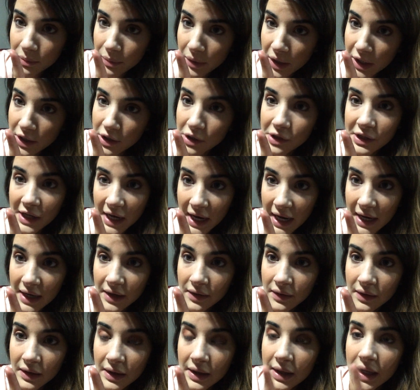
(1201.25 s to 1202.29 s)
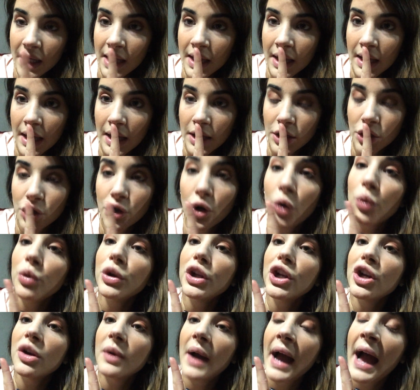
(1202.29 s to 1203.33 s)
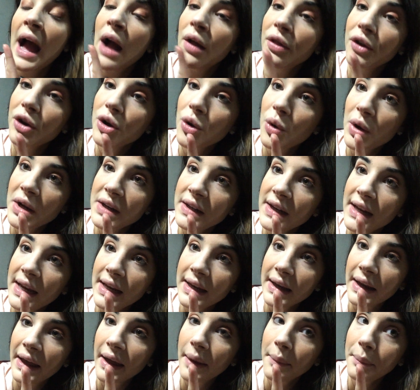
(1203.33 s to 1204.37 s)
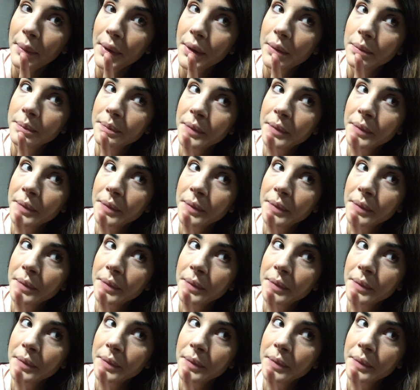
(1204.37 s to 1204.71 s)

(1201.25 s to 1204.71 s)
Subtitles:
or break your day. You don't really know how they're going to end up.